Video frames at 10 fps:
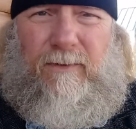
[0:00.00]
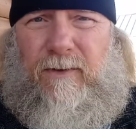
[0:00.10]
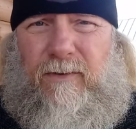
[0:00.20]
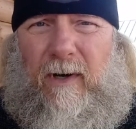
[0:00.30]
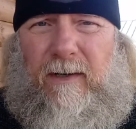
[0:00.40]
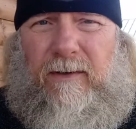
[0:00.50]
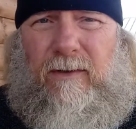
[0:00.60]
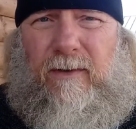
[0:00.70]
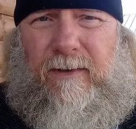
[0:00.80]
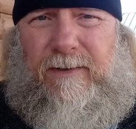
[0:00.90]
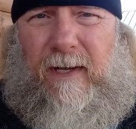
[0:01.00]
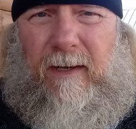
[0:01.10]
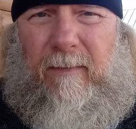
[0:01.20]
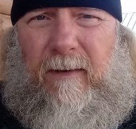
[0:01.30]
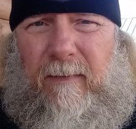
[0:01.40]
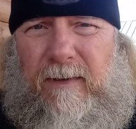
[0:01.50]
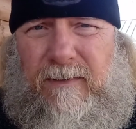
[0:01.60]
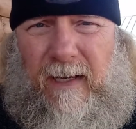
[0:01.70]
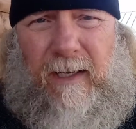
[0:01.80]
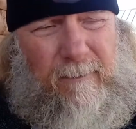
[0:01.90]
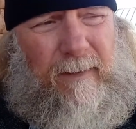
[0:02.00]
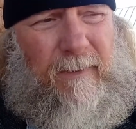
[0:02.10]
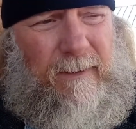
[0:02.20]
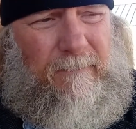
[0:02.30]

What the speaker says: they're trying to do to the Second Amendment.